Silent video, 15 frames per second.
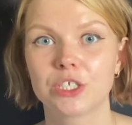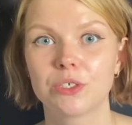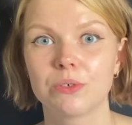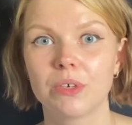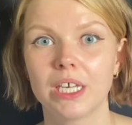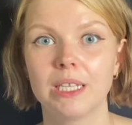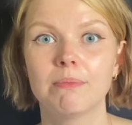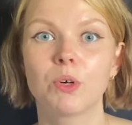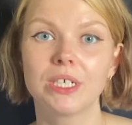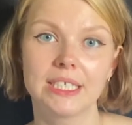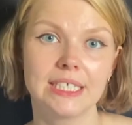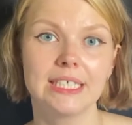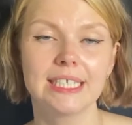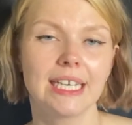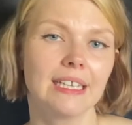to in more
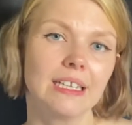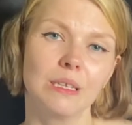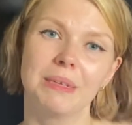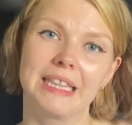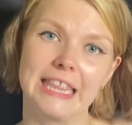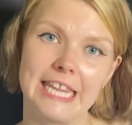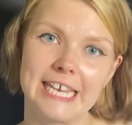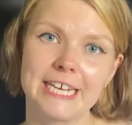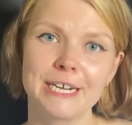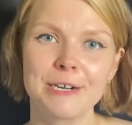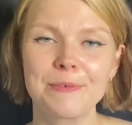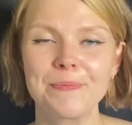detail a little bit later.